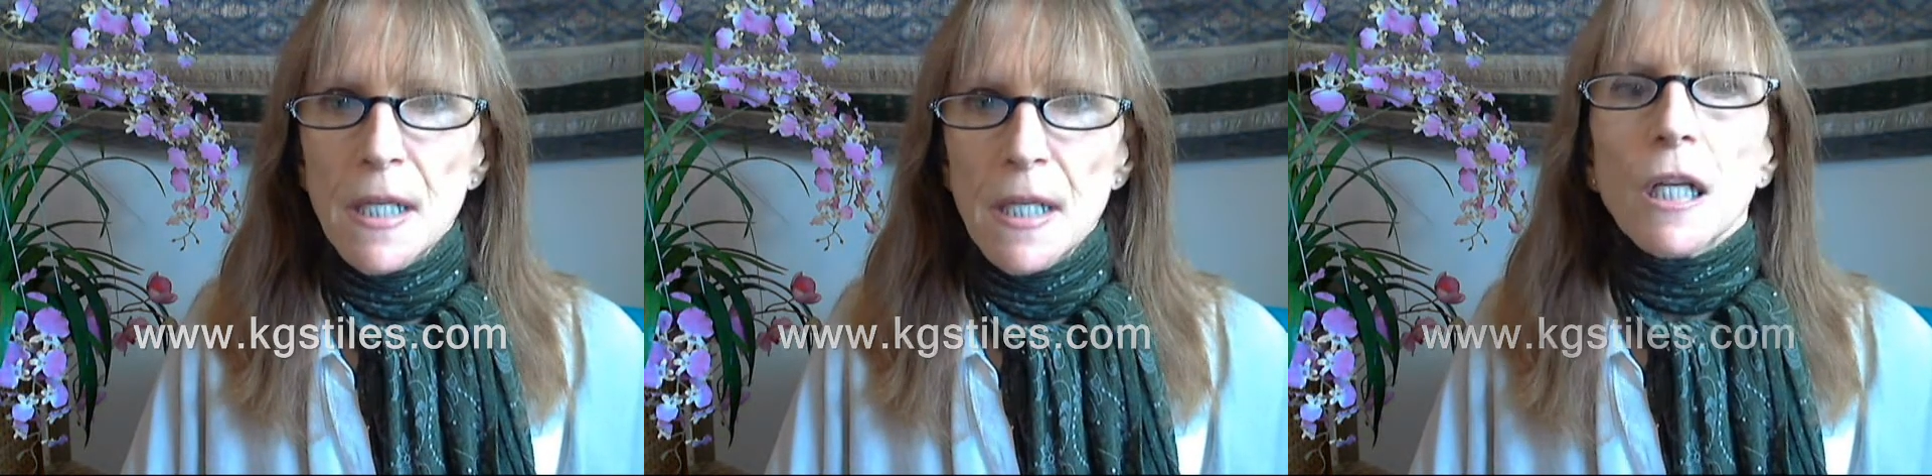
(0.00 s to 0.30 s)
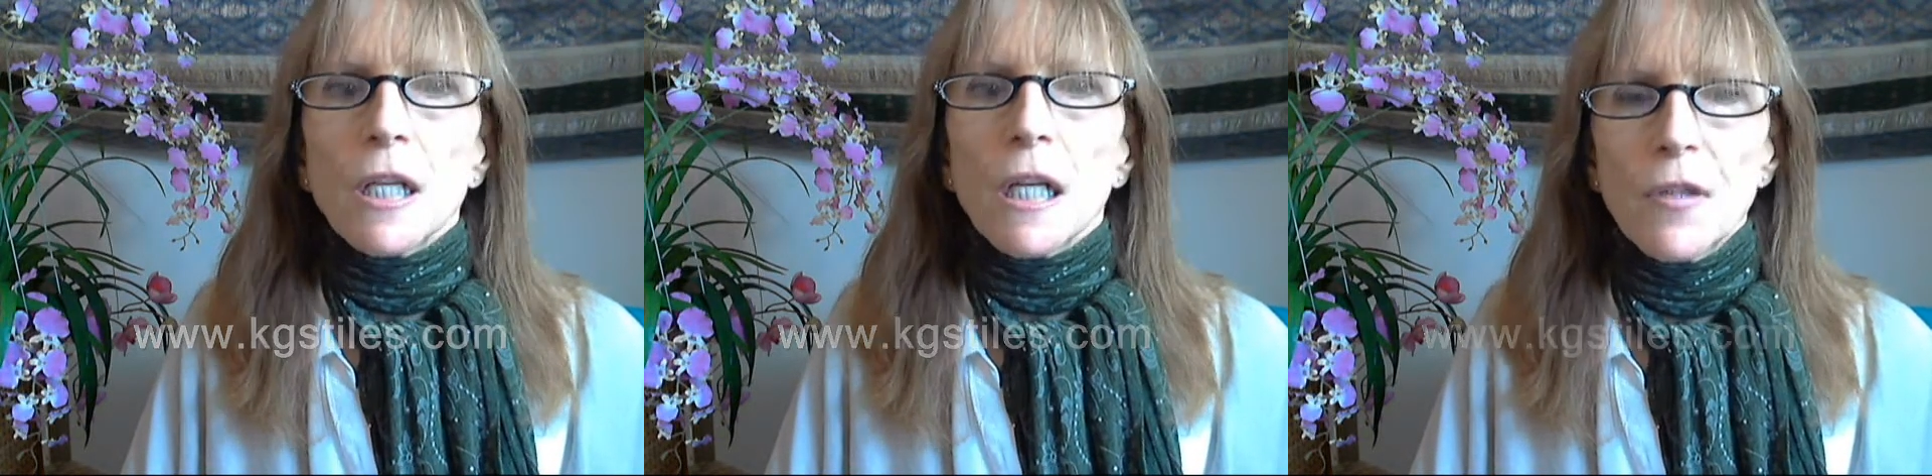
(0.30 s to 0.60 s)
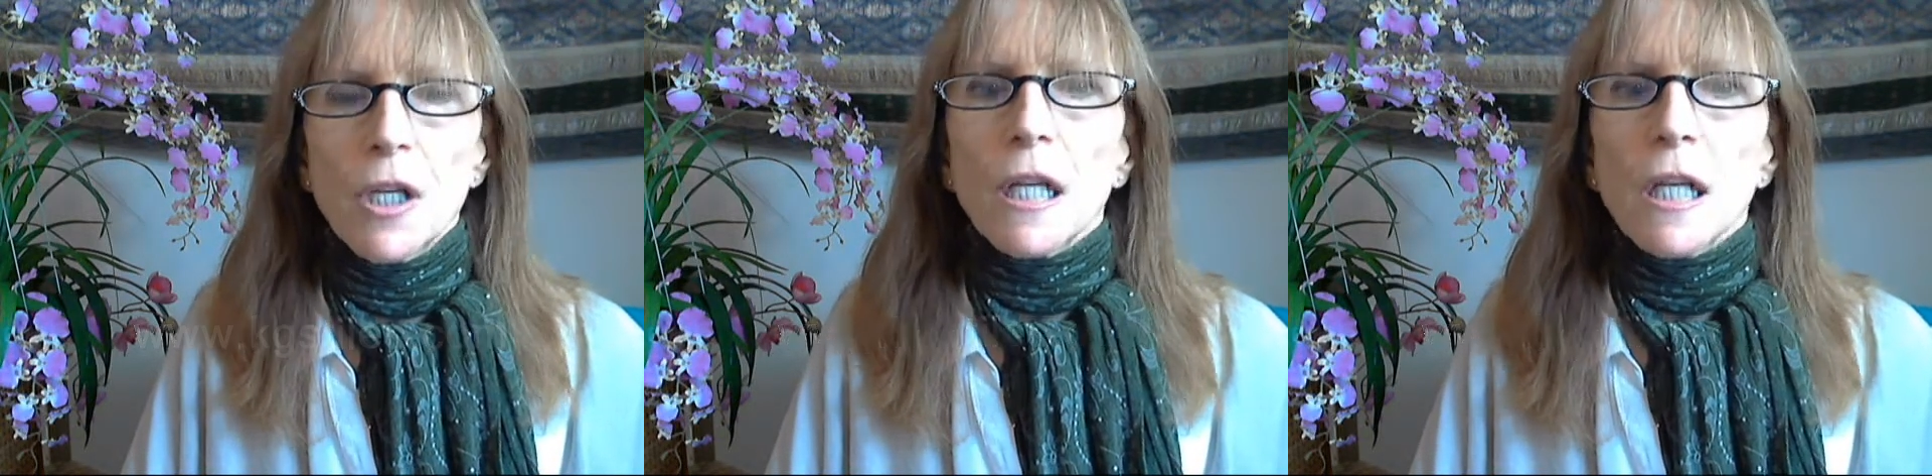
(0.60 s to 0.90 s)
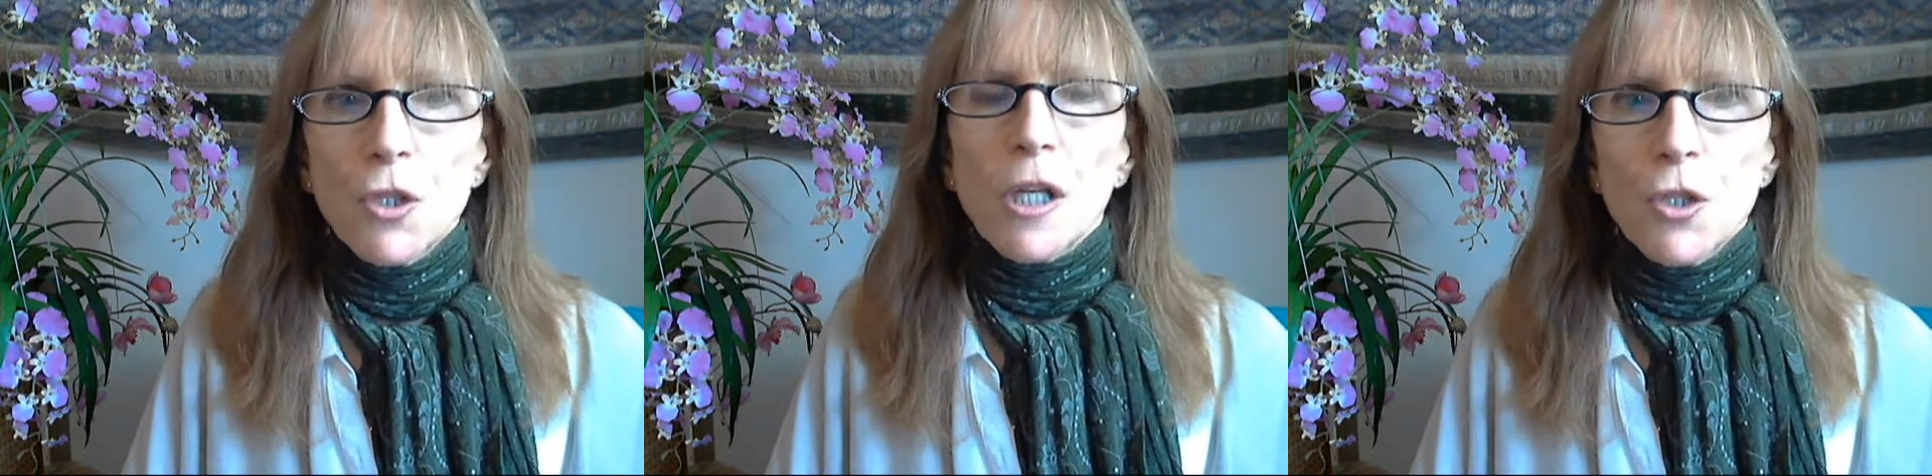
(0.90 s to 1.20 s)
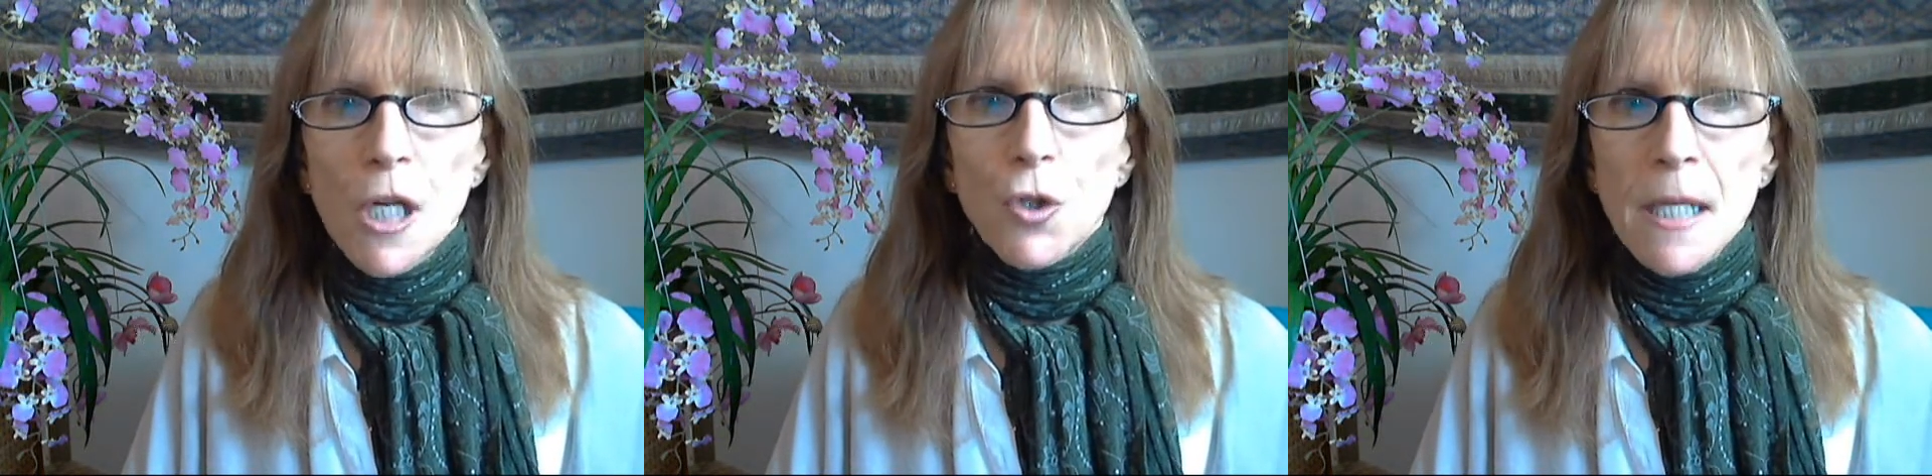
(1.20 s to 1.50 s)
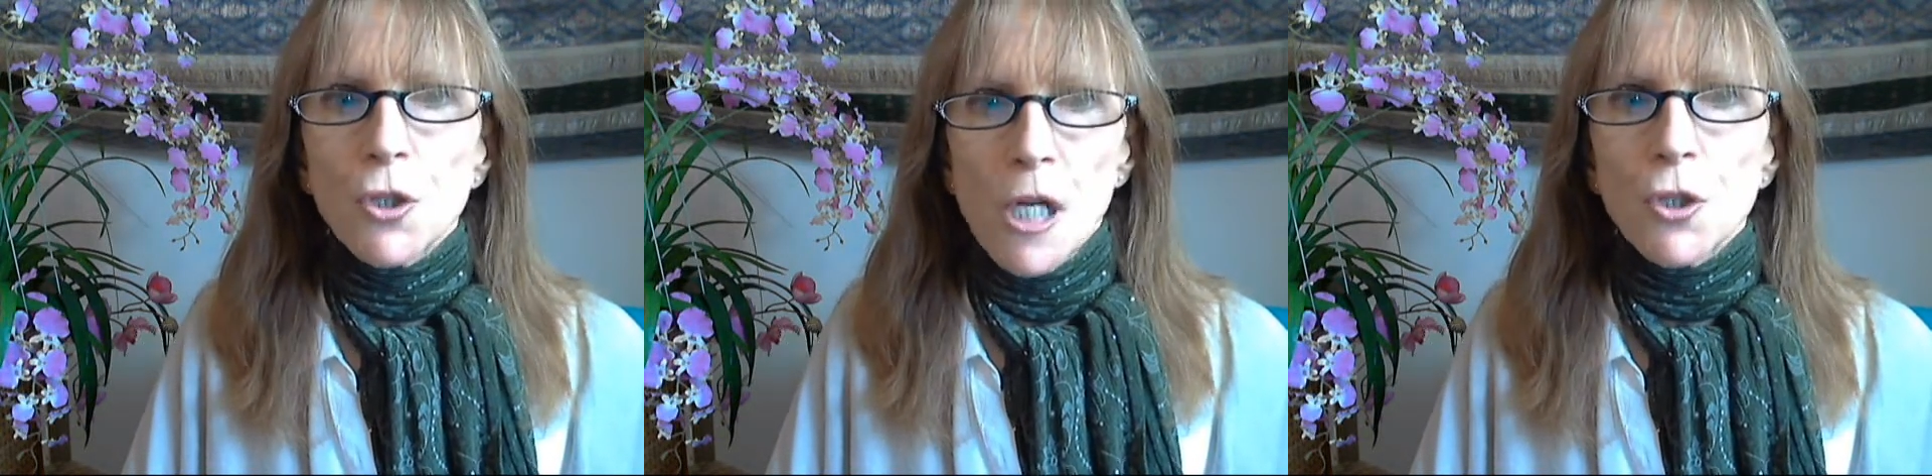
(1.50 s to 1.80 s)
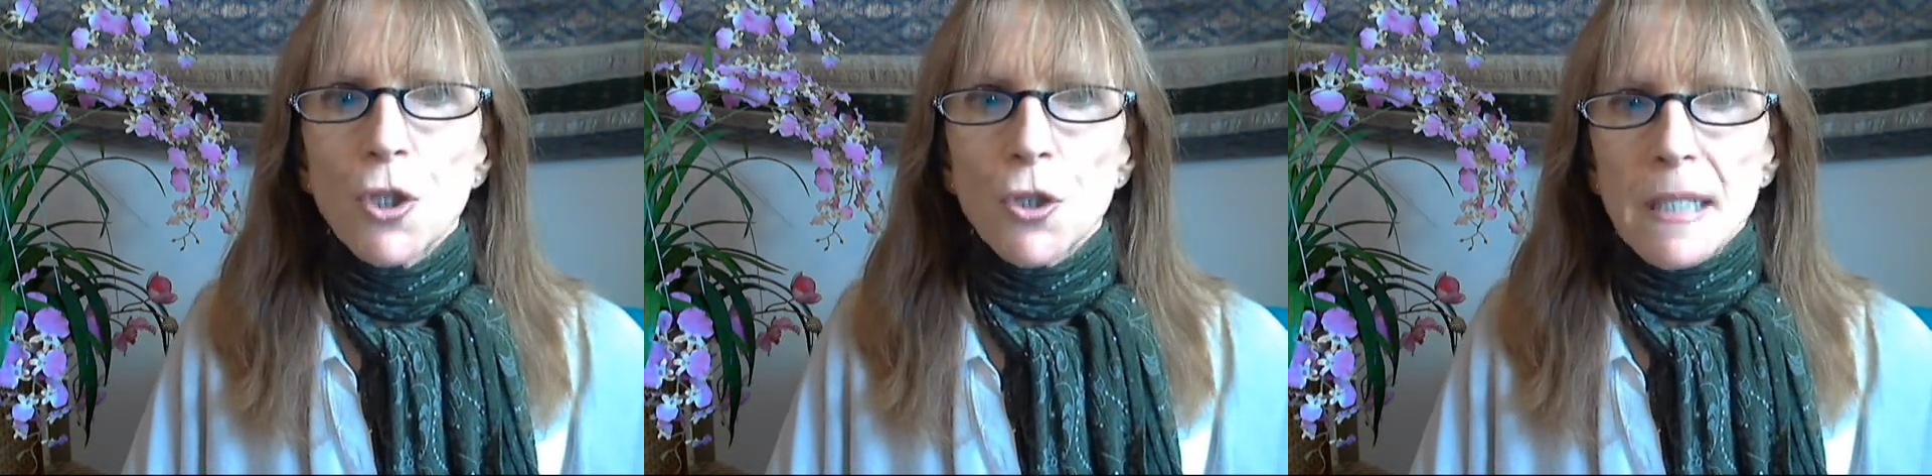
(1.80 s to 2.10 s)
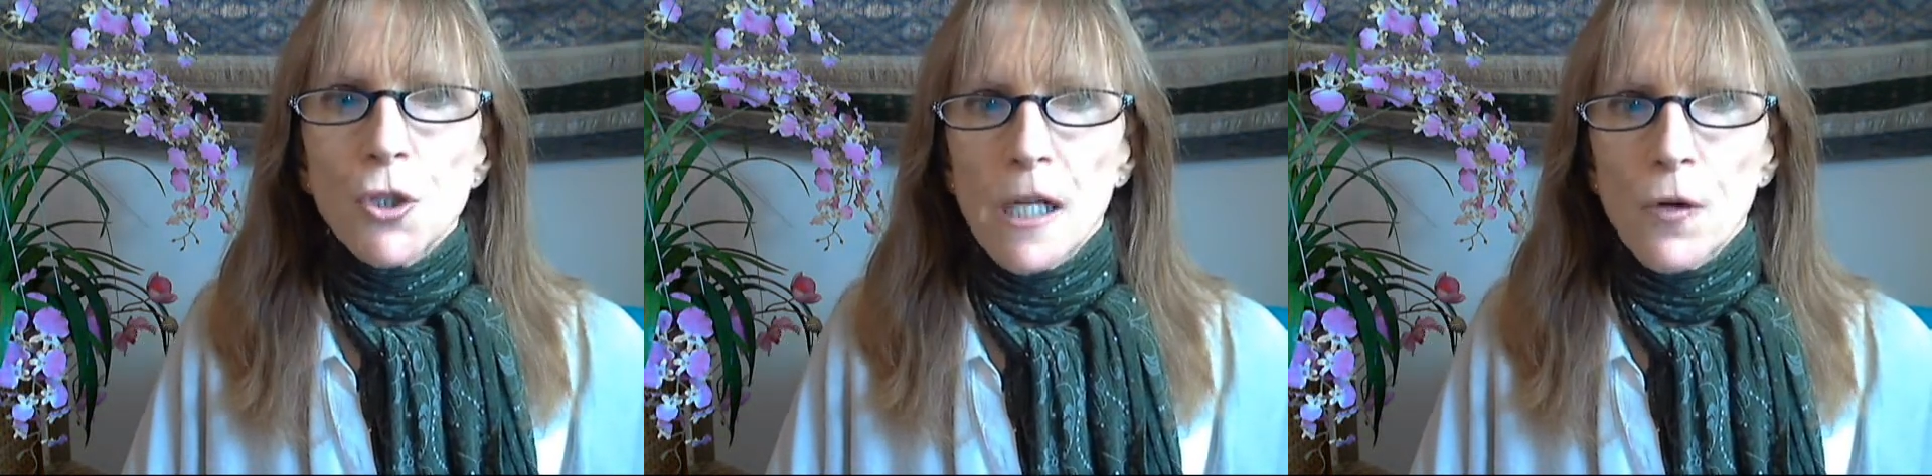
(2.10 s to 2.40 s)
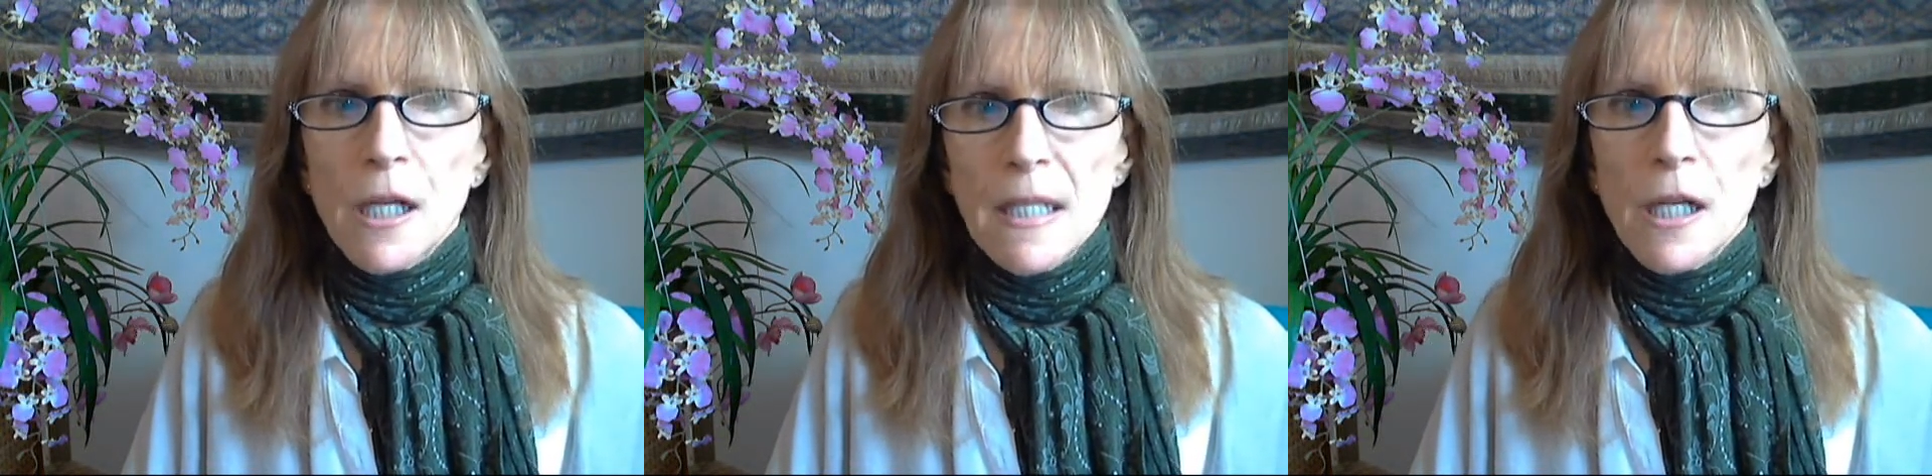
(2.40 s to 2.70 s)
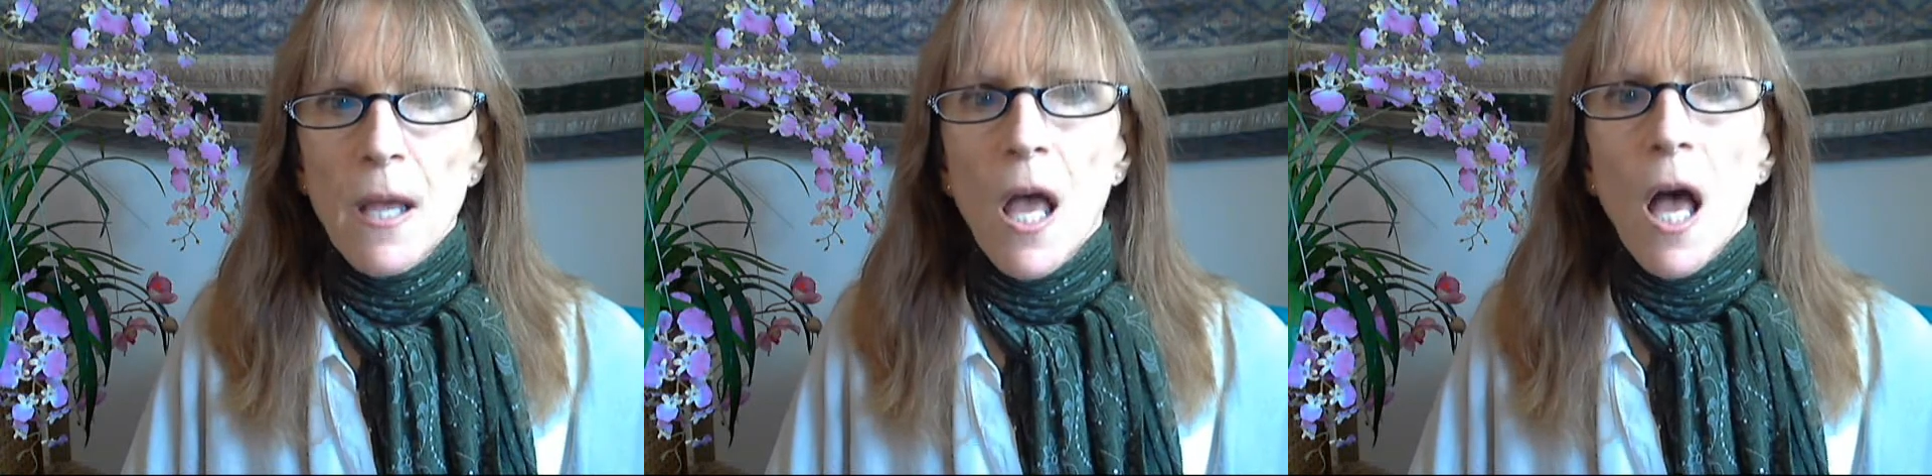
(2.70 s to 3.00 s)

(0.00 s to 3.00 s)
conjunct the Sun and trine to Uranus in Aries.